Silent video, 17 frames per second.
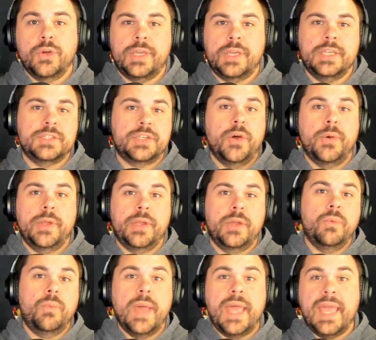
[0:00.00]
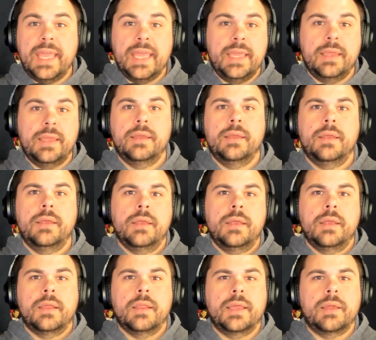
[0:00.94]
cookies going away.
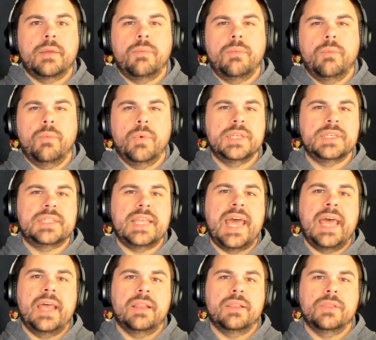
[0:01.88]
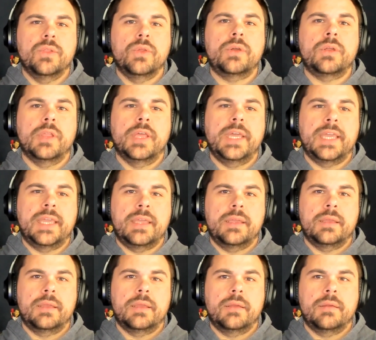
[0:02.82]
Like, what does that look
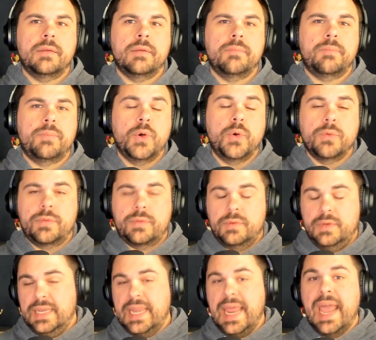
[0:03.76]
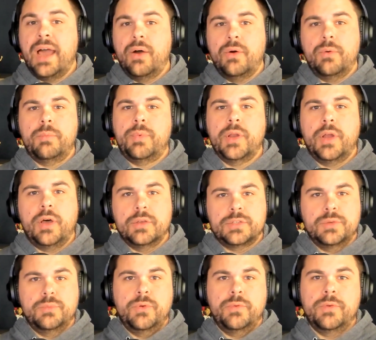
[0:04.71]
like both now, but
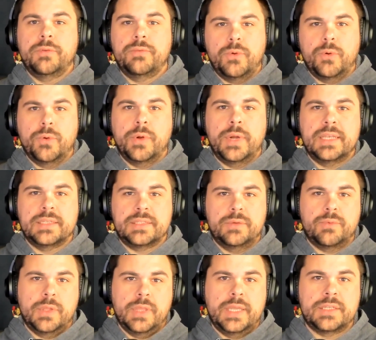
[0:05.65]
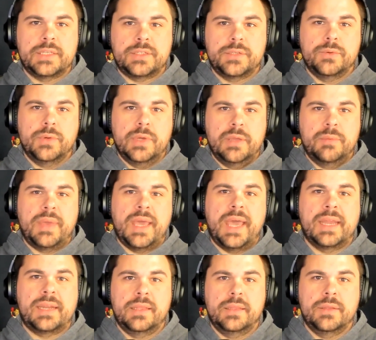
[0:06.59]
also moving forward as it relates to
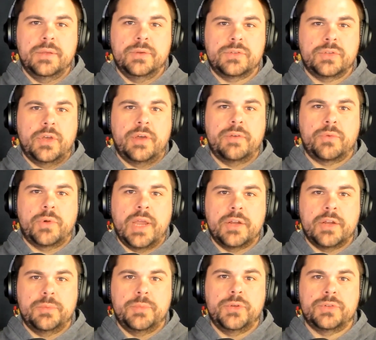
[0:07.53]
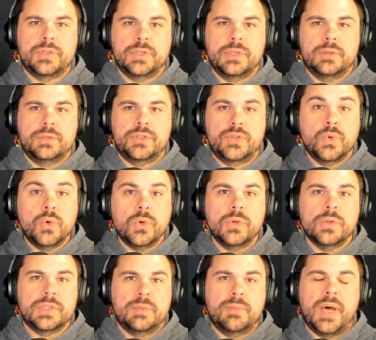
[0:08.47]
impacting those software attribution
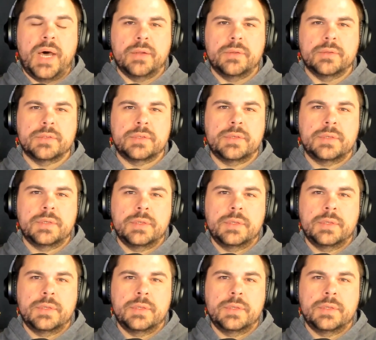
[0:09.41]
tools and models?